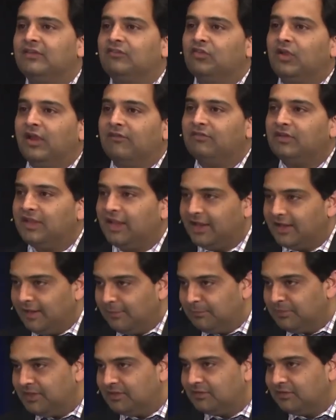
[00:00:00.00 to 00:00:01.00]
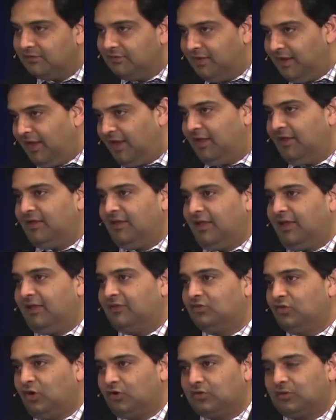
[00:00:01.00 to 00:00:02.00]
if you have DNMT3A,
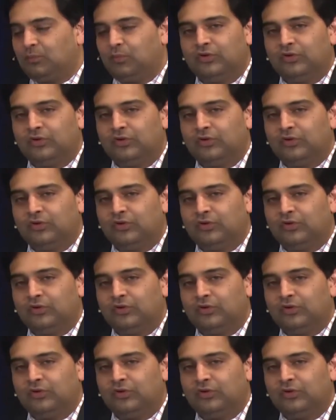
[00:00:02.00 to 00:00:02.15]
as Dr.